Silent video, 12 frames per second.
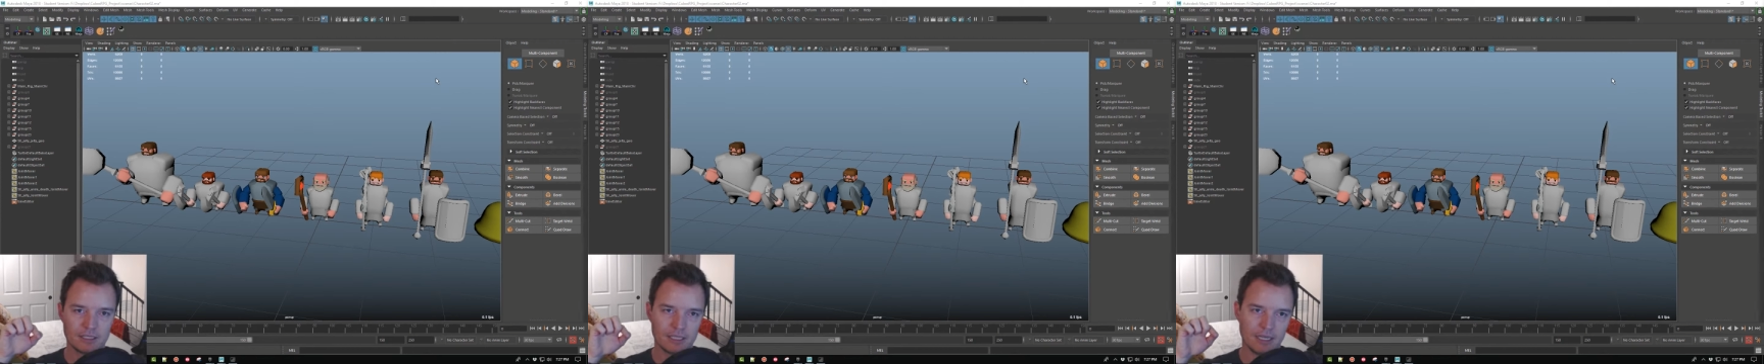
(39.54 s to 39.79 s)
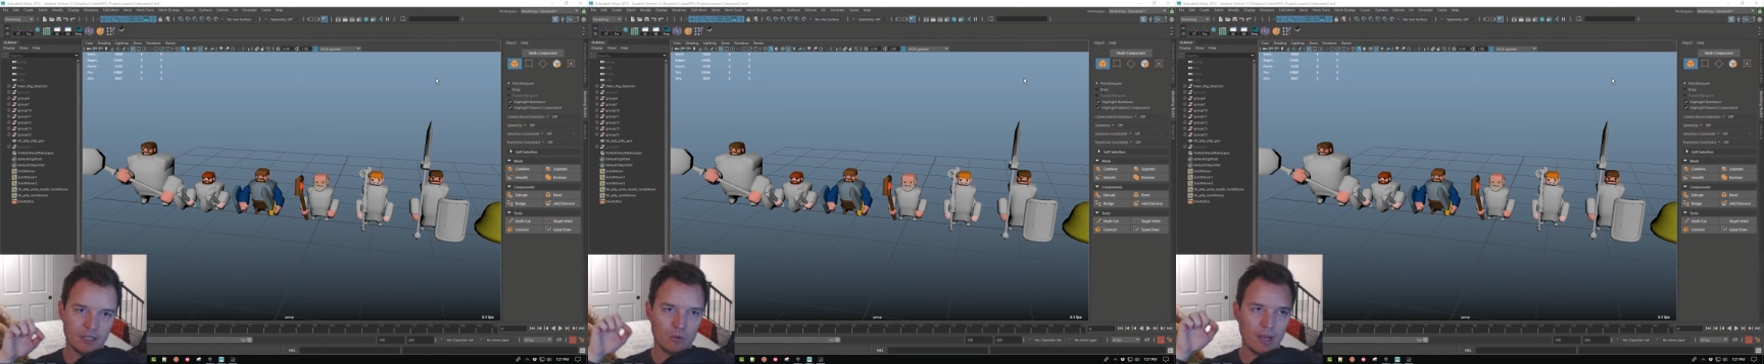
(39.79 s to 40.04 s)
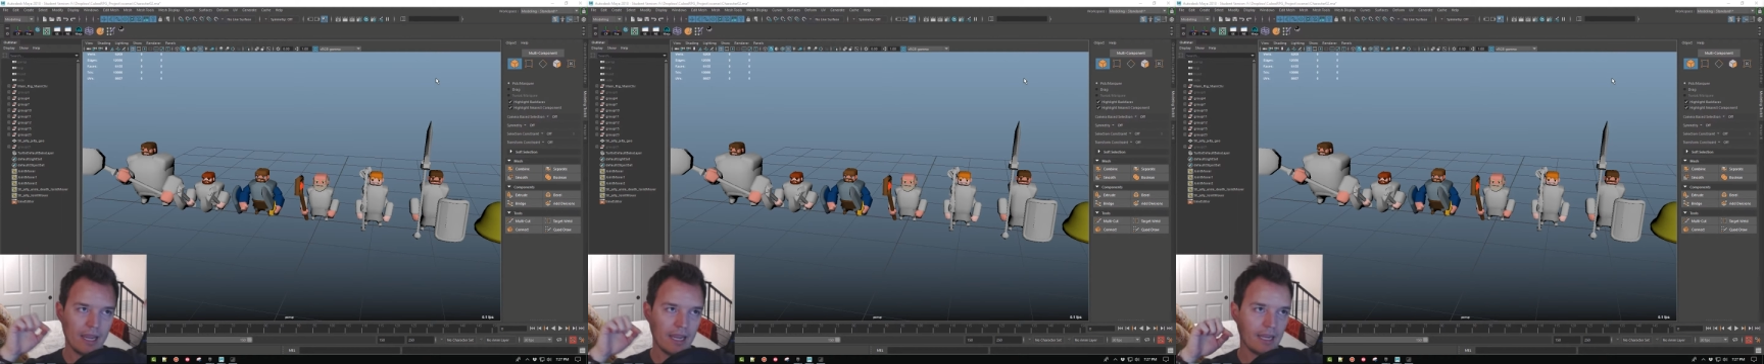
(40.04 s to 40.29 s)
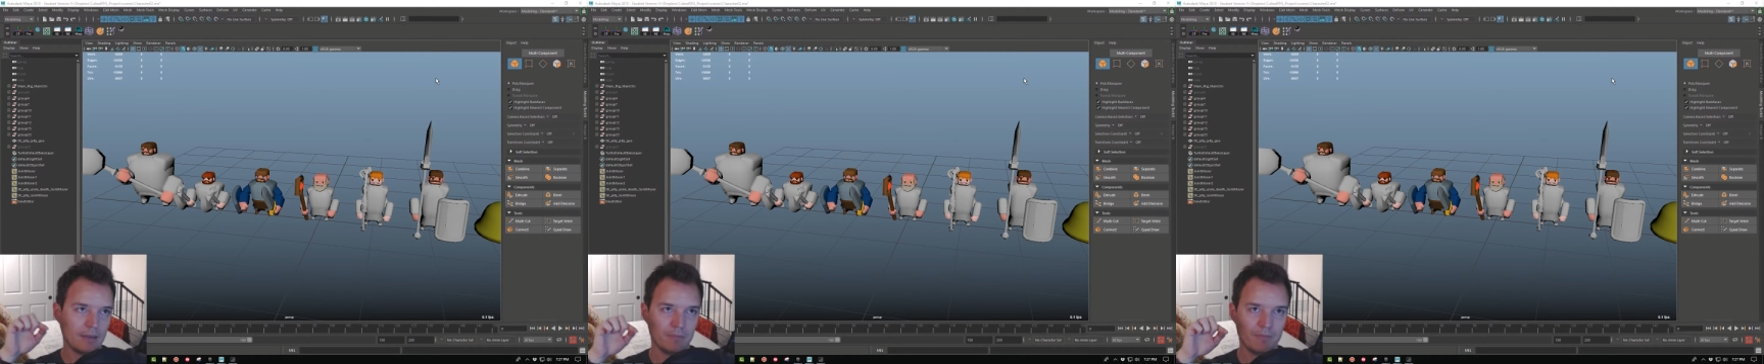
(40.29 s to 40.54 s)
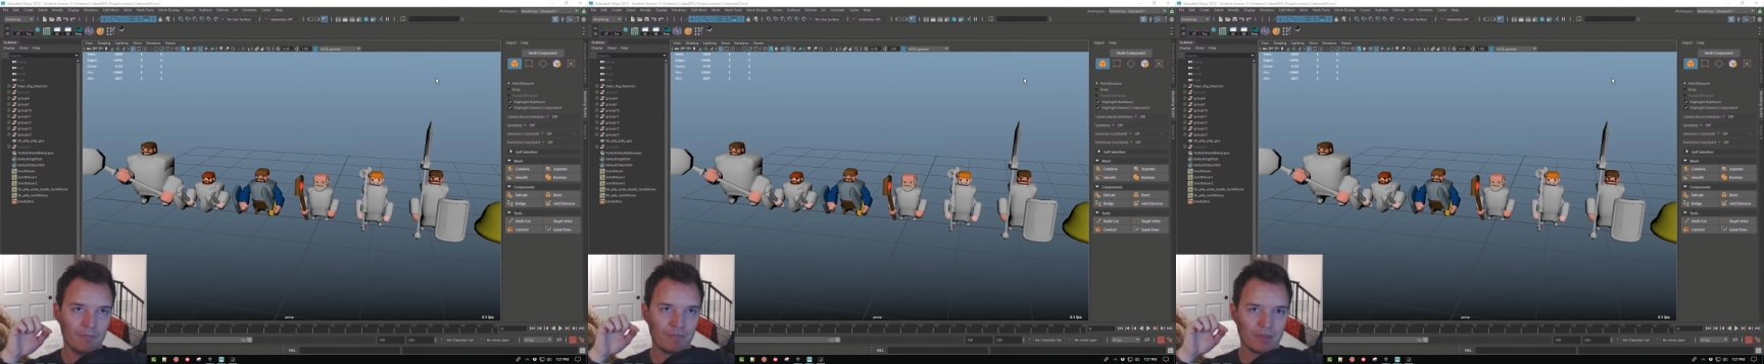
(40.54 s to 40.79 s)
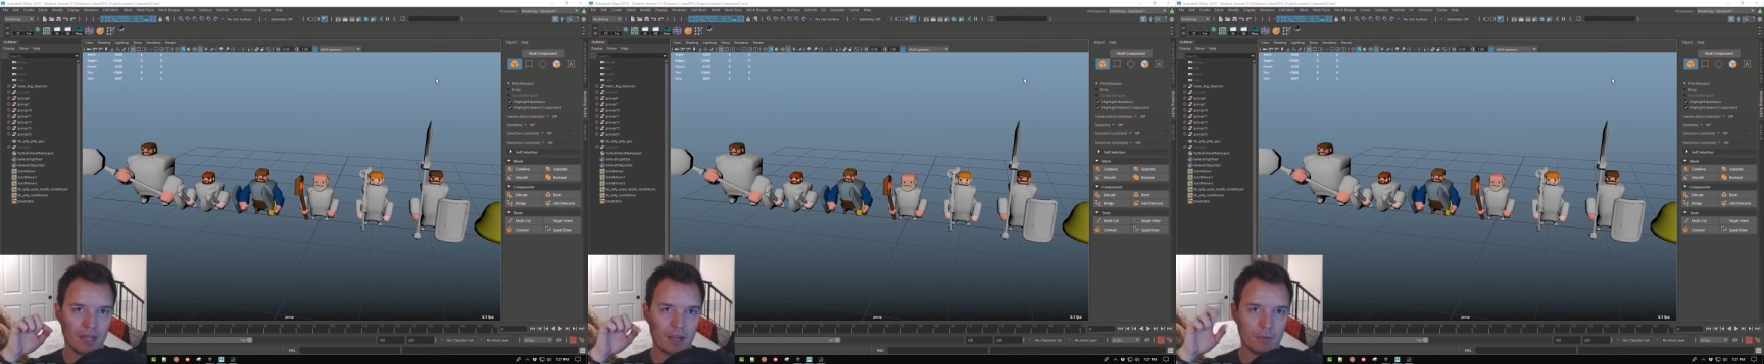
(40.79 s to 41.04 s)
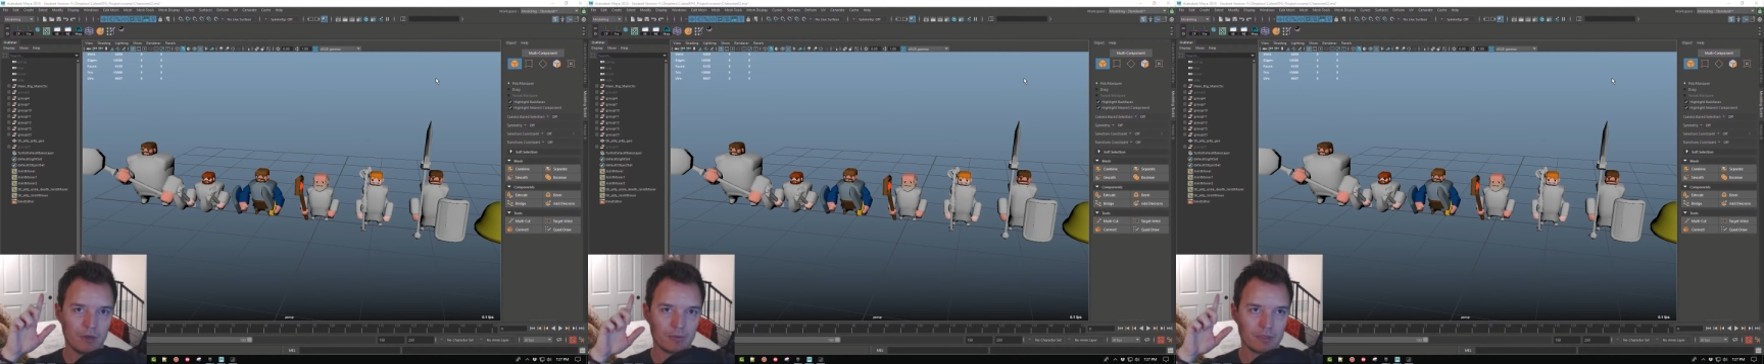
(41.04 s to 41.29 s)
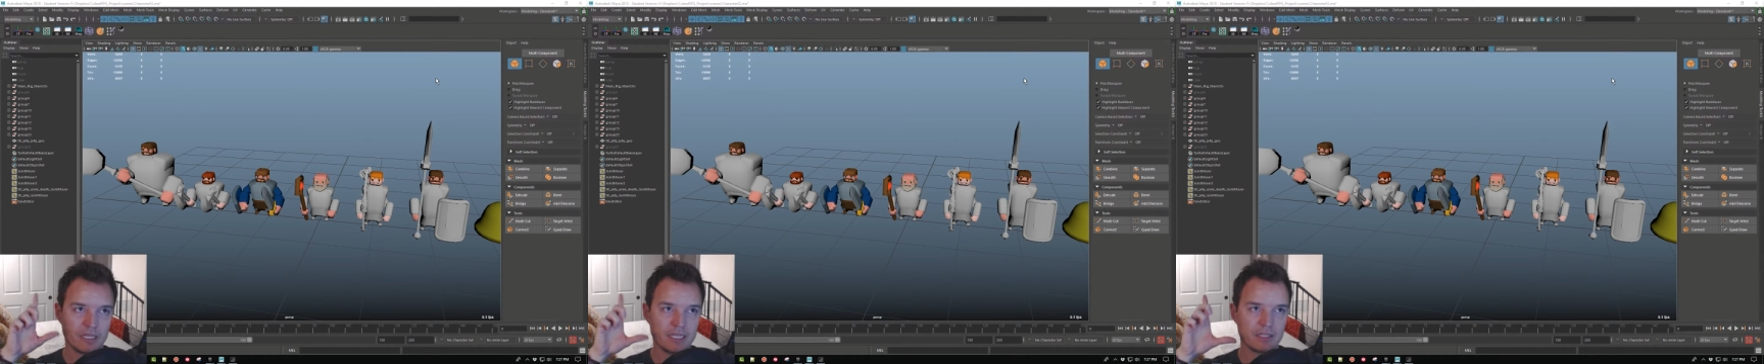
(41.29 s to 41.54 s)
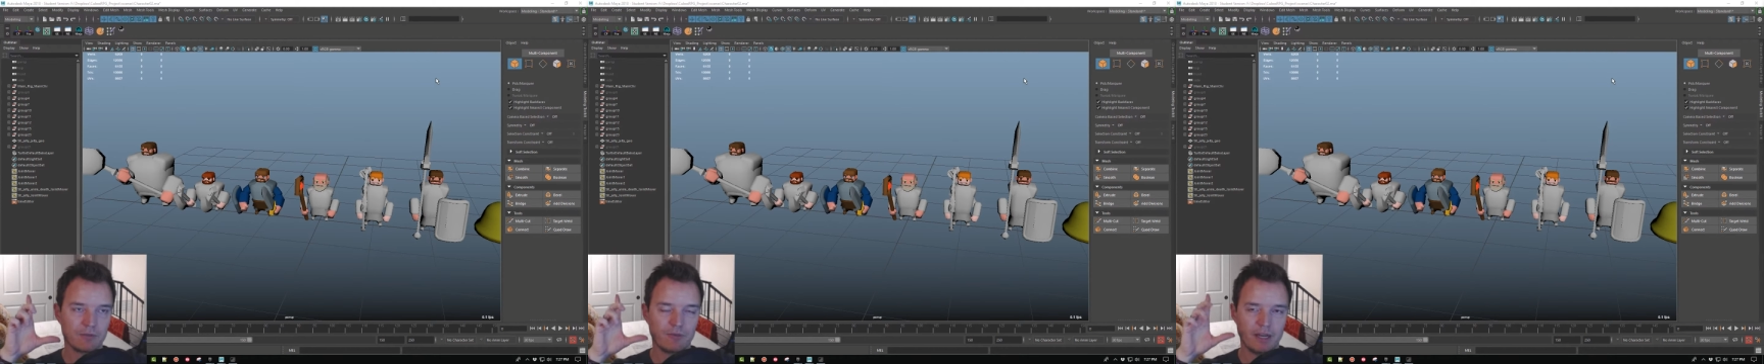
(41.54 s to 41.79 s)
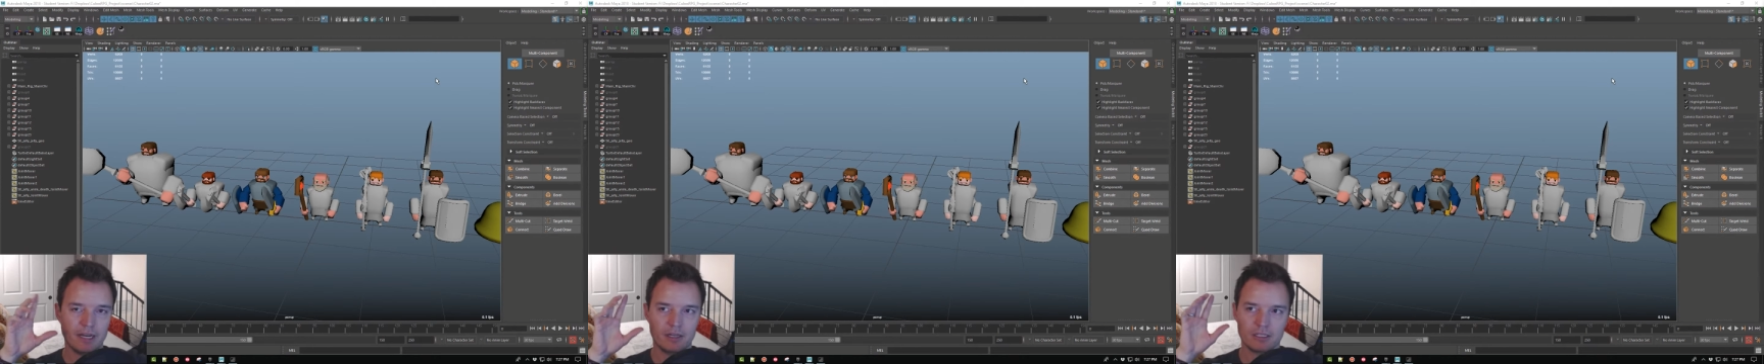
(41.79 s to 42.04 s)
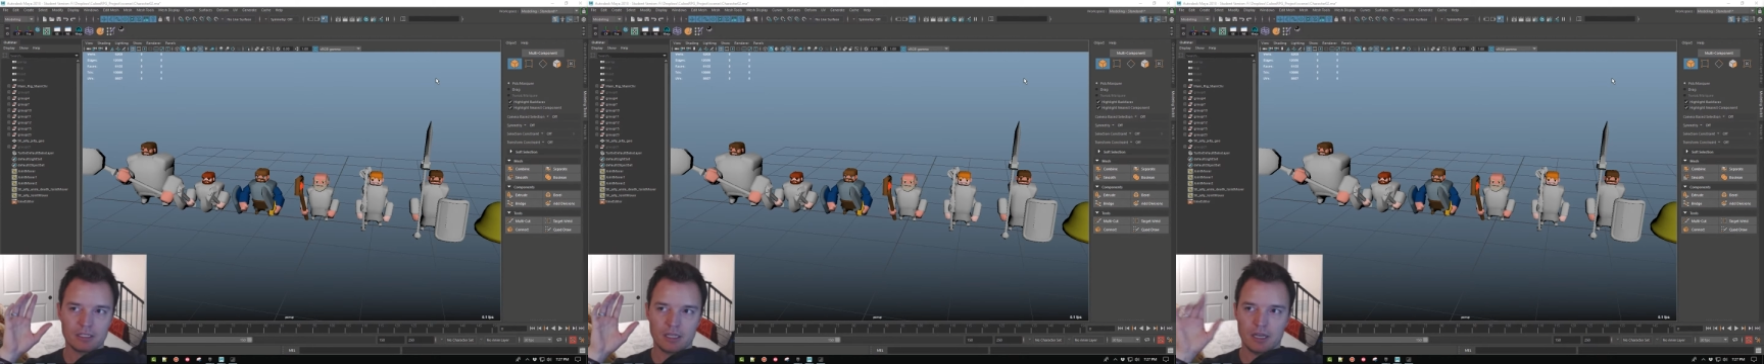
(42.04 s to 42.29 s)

you aim, and when you release it fires.